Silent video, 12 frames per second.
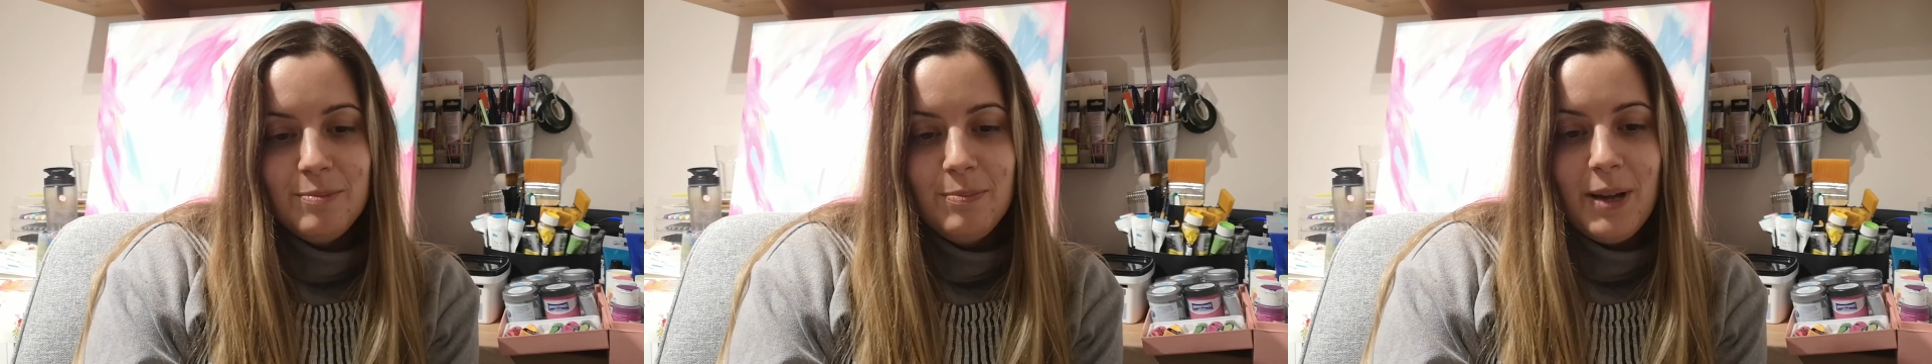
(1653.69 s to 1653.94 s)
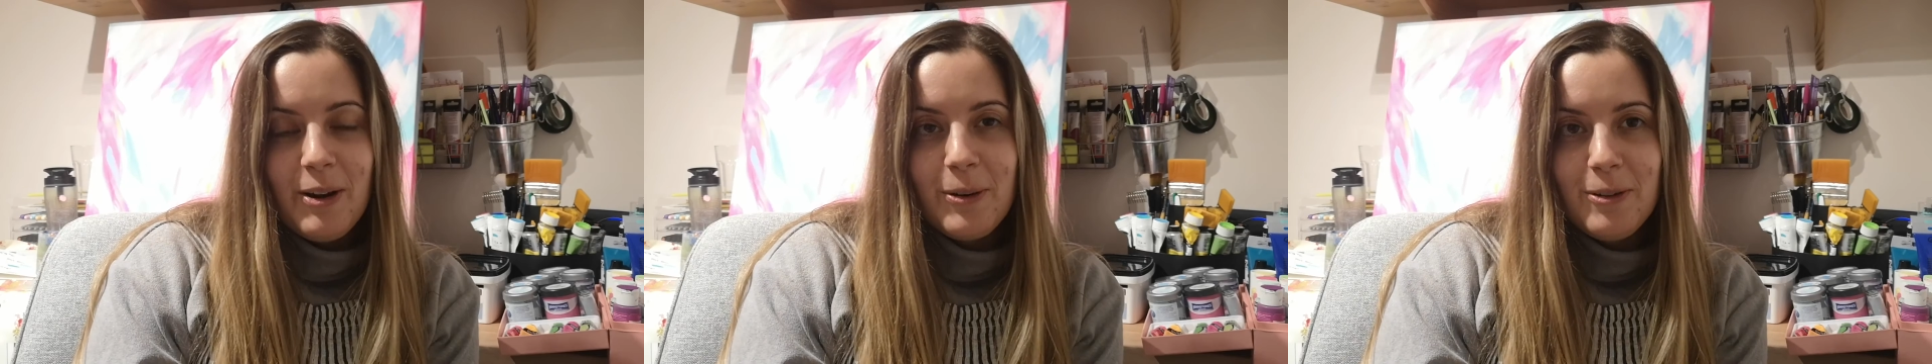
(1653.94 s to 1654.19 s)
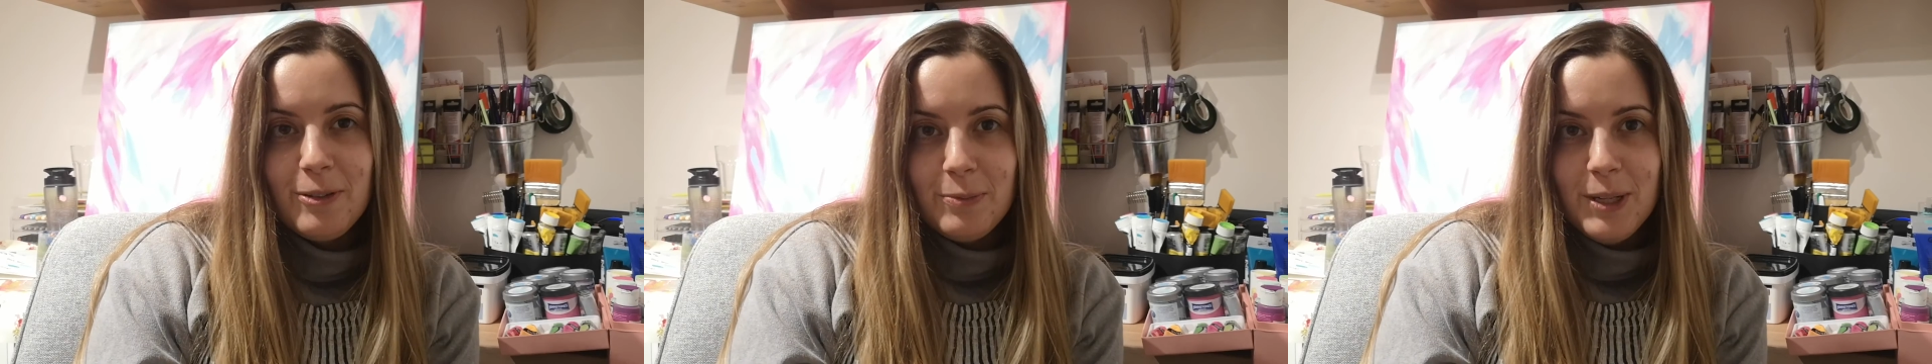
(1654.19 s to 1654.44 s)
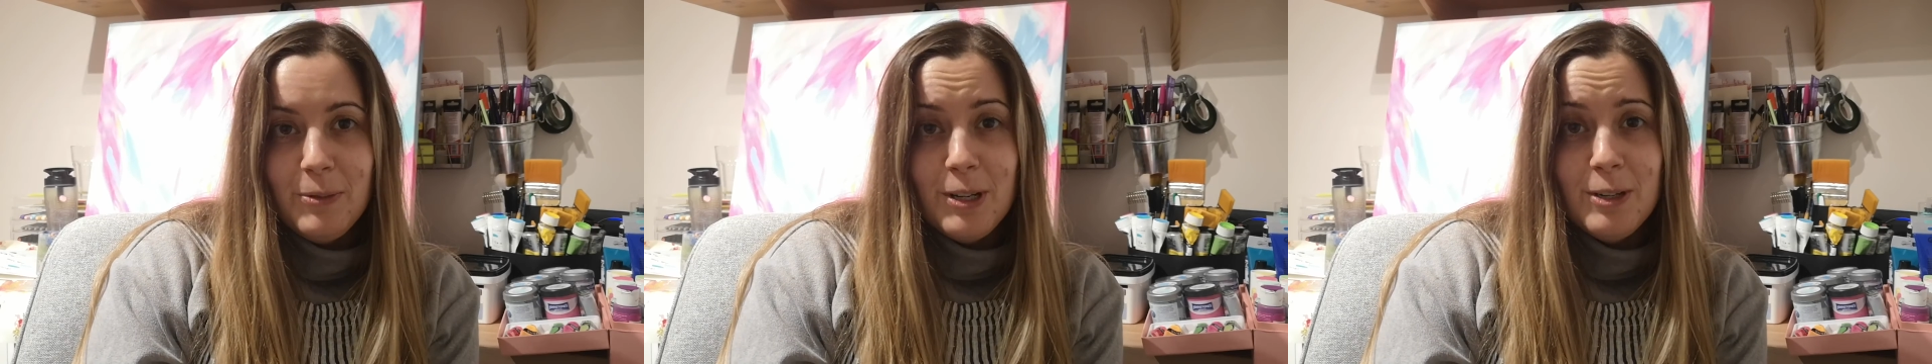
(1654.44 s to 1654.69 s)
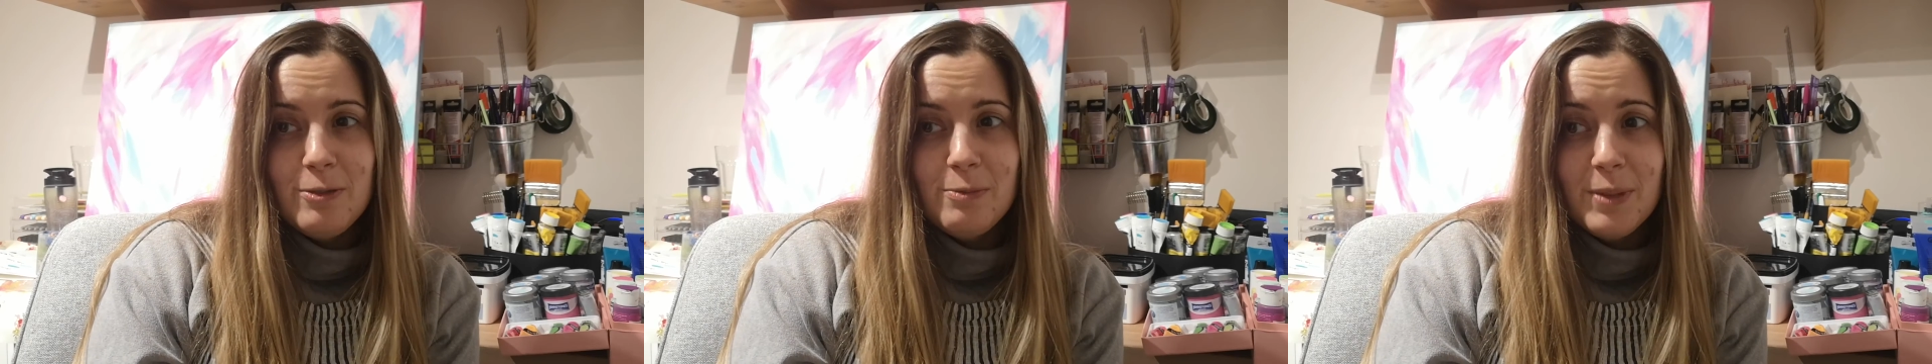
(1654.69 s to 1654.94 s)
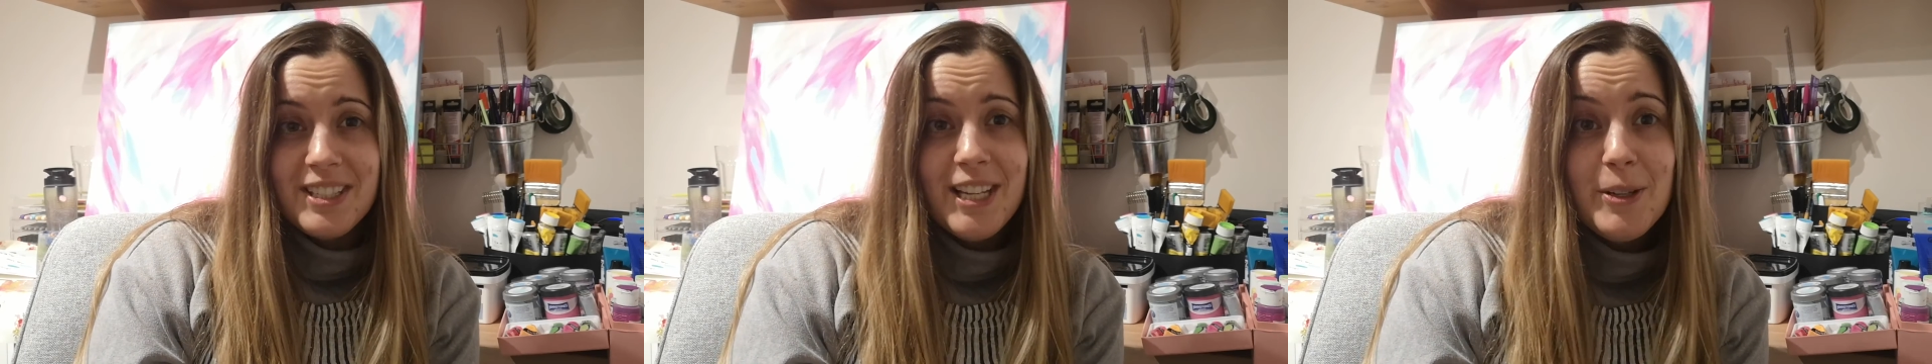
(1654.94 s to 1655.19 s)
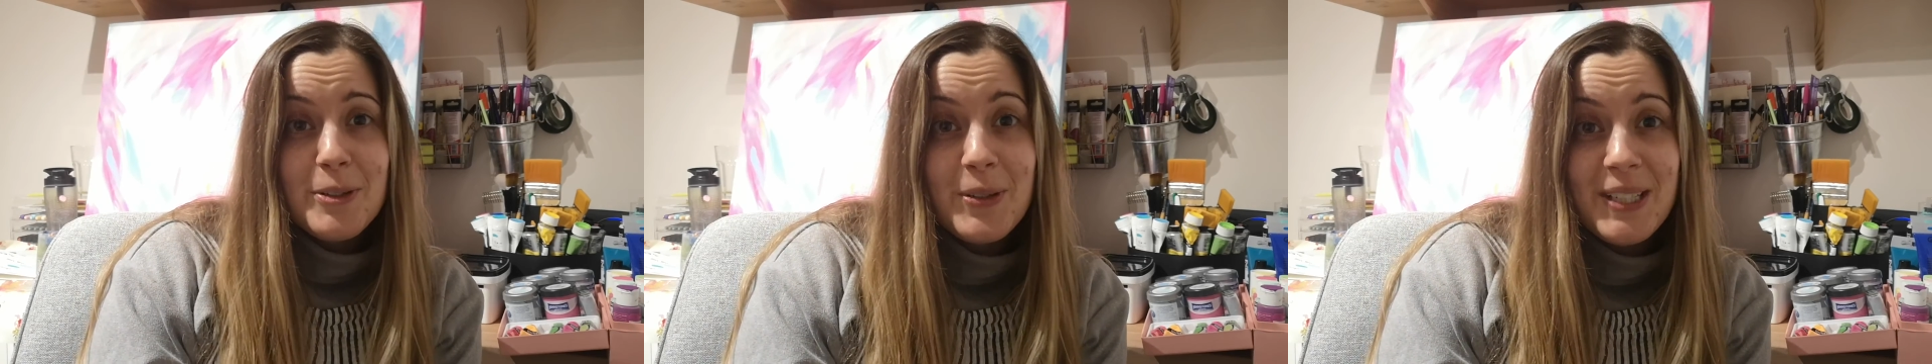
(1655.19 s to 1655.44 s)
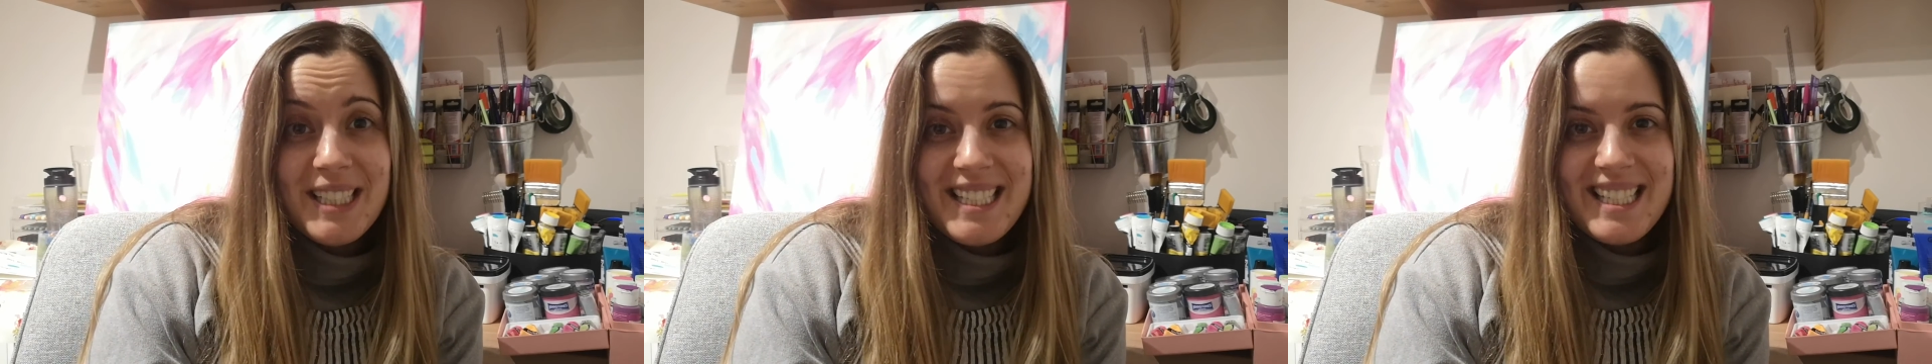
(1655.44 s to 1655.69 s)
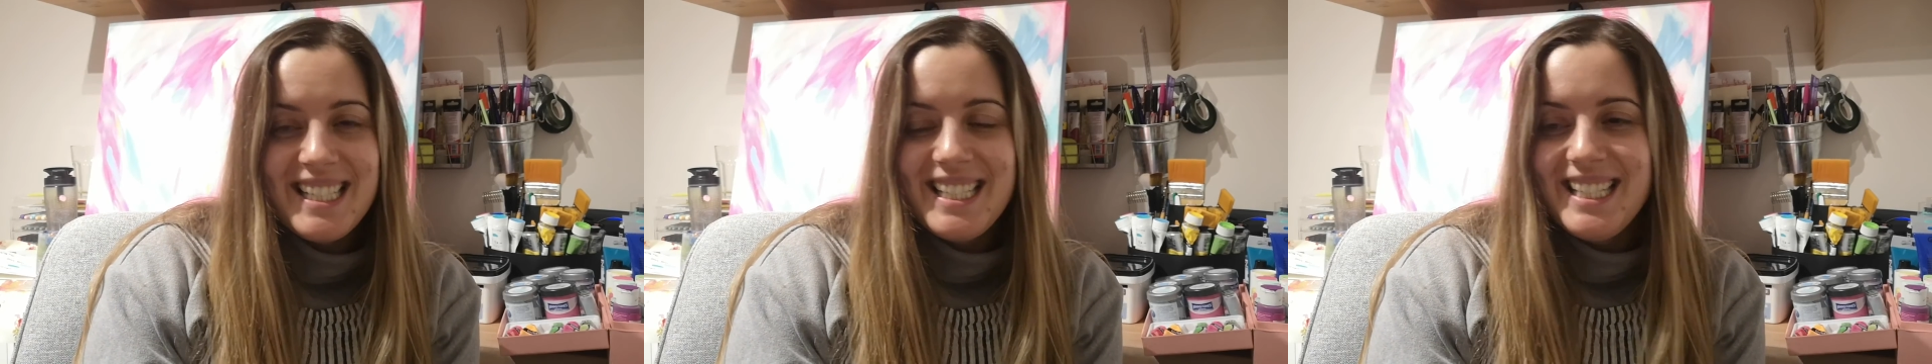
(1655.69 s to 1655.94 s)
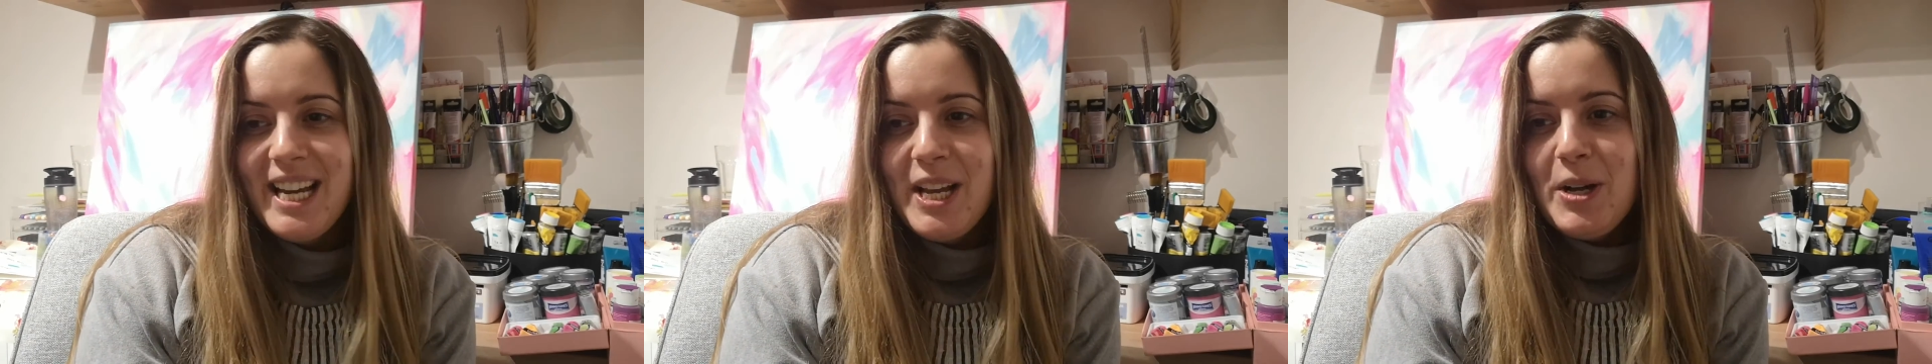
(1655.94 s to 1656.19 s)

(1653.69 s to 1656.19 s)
bearing with me with my sound quality,